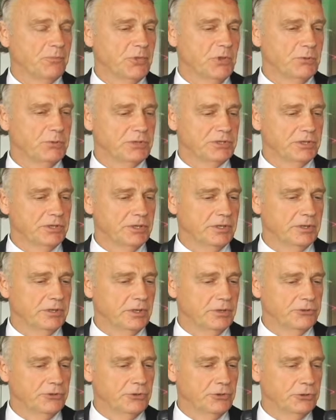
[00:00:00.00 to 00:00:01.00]
there was
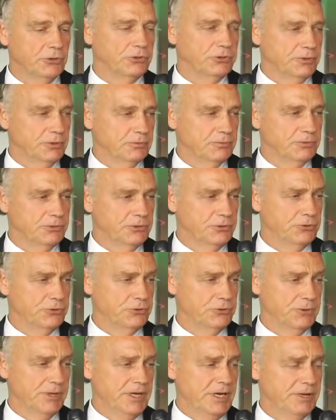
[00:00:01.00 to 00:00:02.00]
a neural
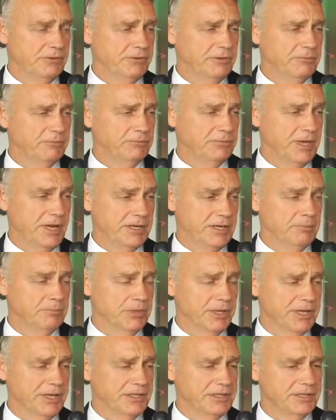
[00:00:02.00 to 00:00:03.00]
surgery taking
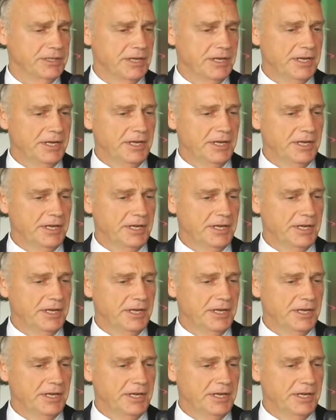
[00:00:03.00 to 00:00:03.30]
place,